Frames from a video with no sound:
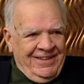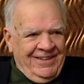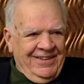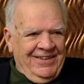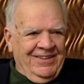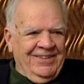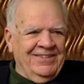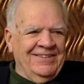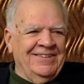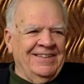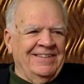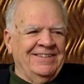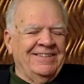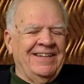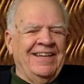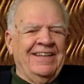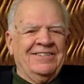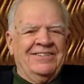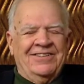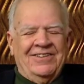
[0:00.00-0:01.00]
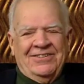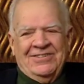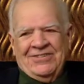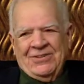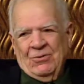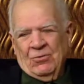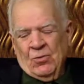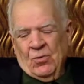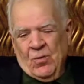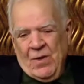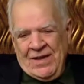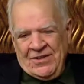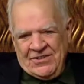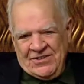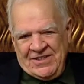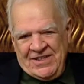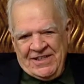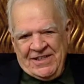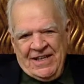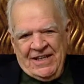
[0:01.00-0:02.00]
Yes. Yes. yes. so
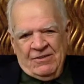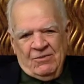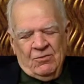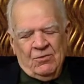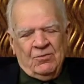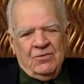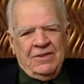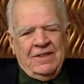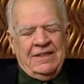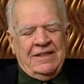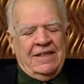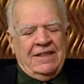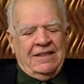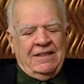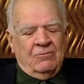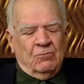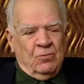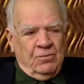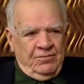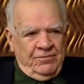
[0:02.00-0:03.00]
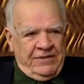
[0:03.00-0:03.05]
Wednesday night uh,